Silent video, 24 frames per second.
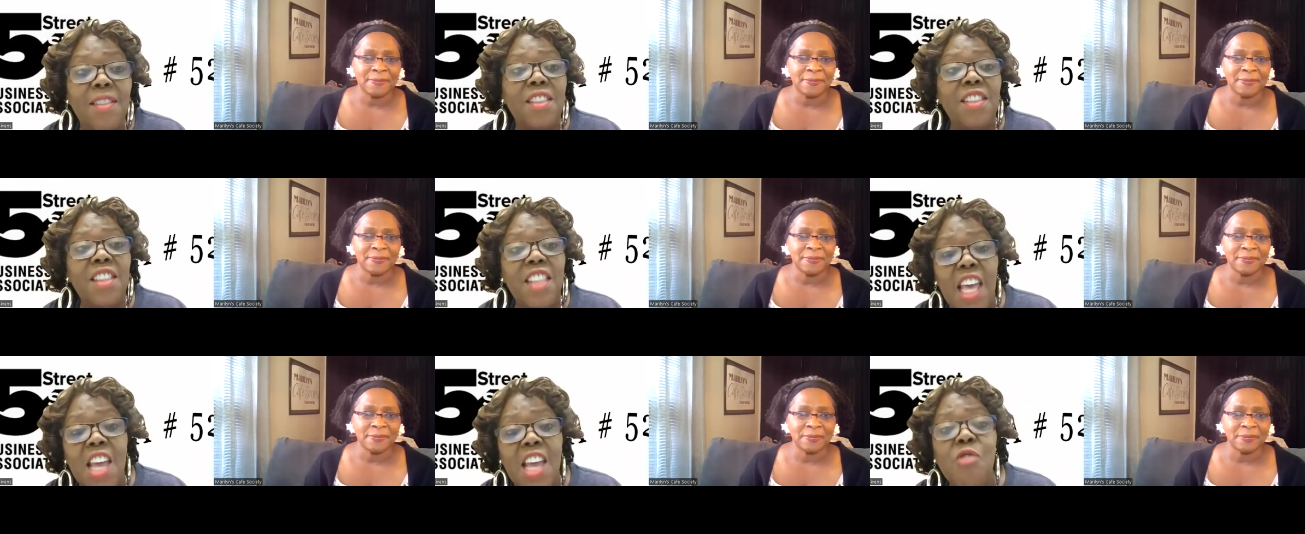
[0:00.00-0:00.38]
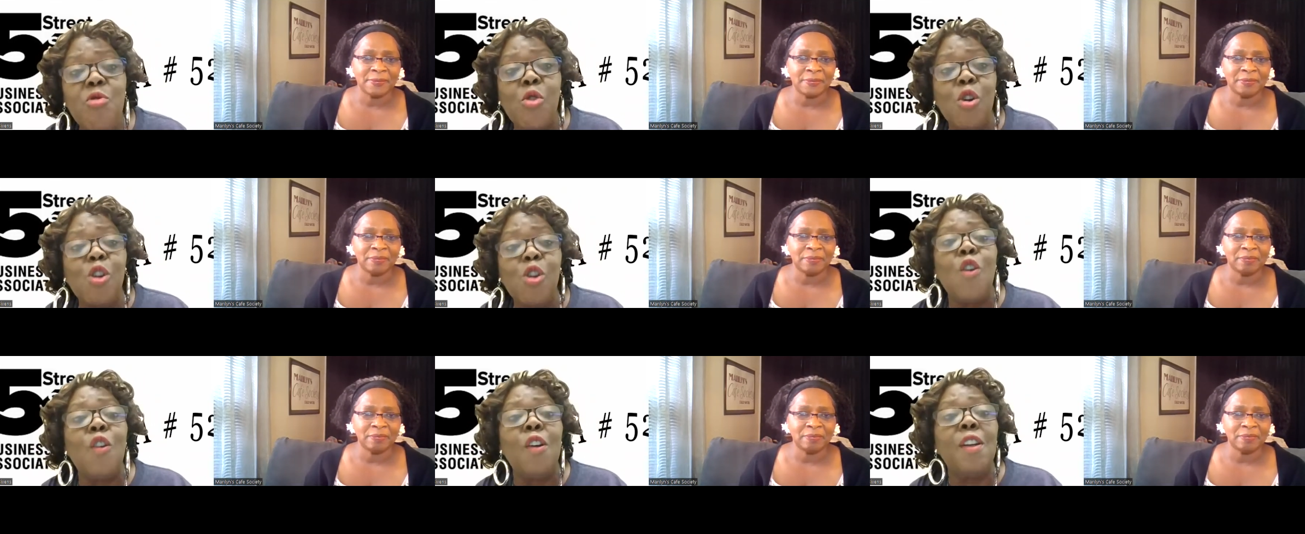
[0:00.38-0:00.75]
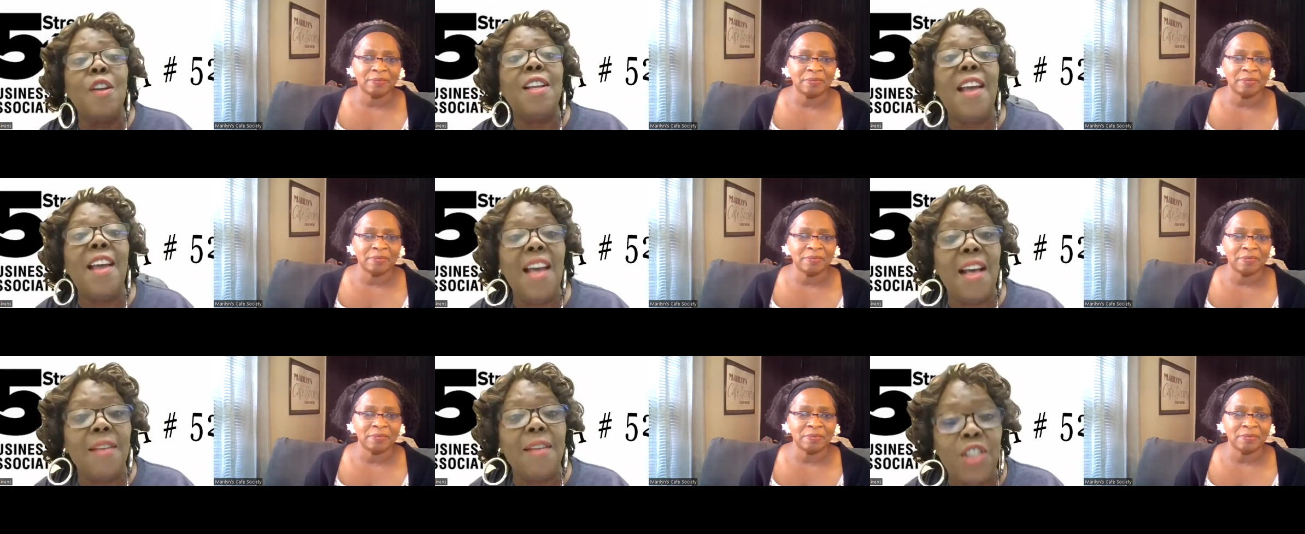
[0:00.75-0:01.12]
Speaker 1: that they were going
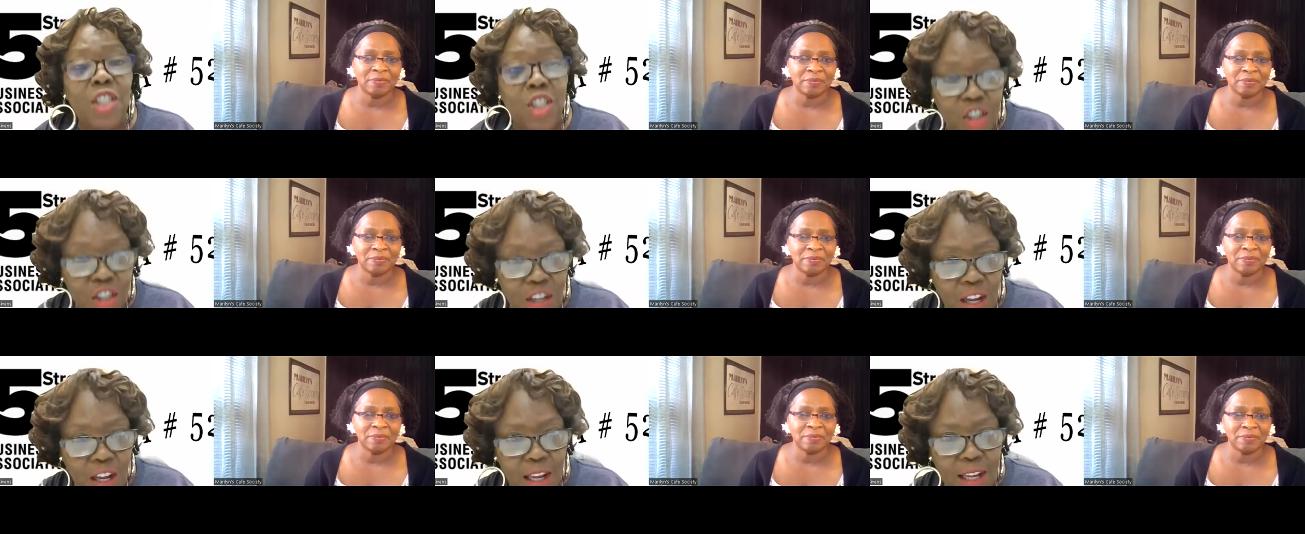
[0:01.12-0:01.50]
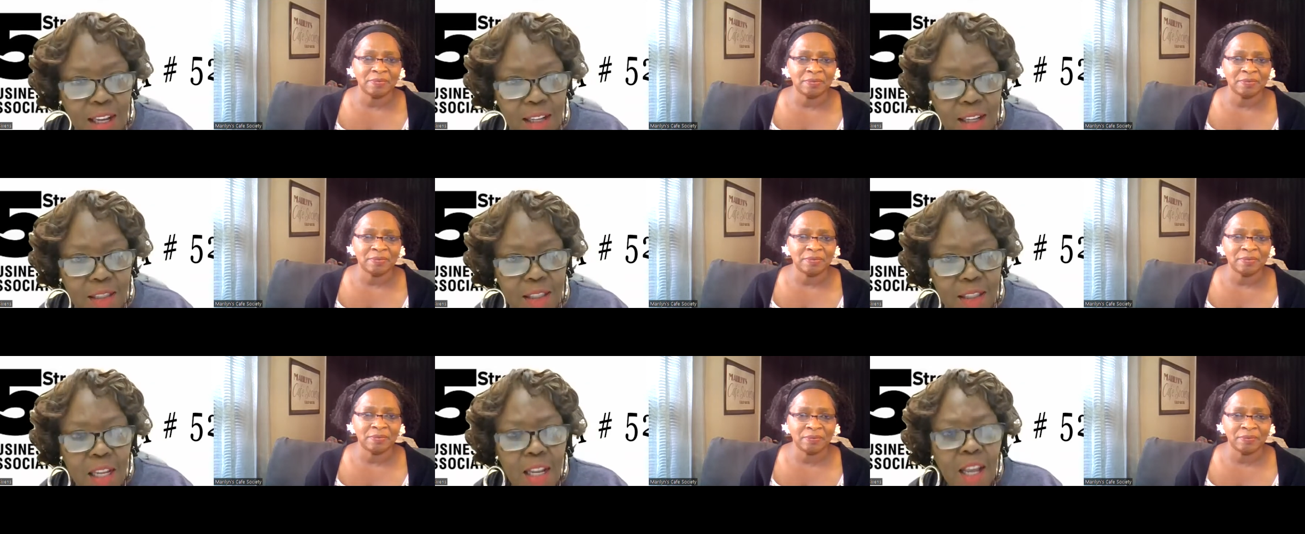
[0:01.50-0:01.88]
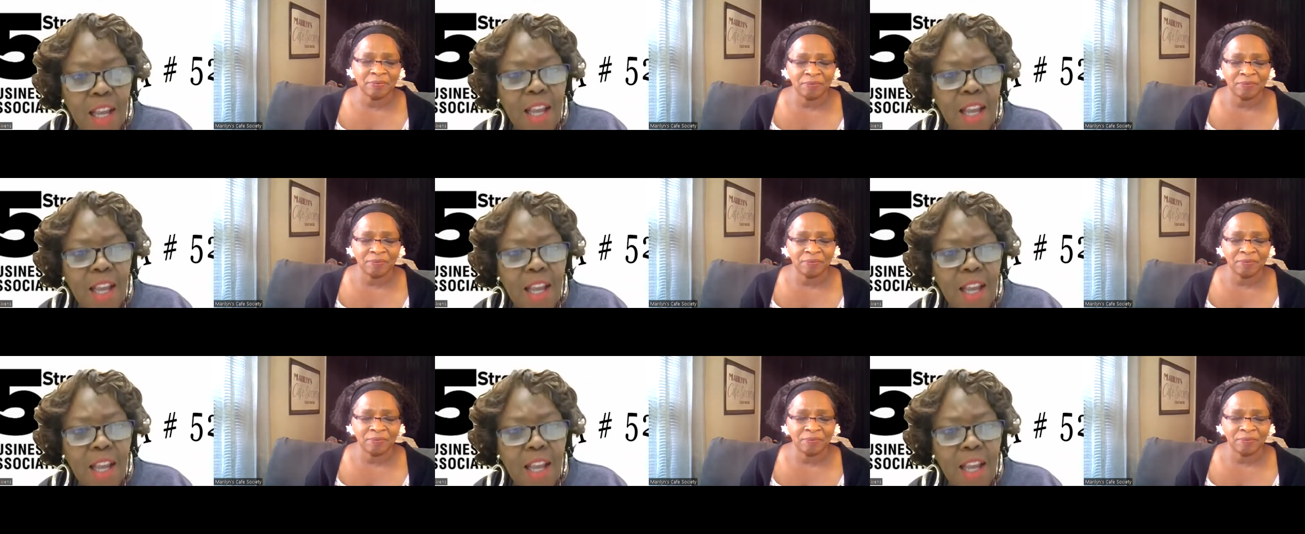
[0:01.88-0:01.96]
to have to change.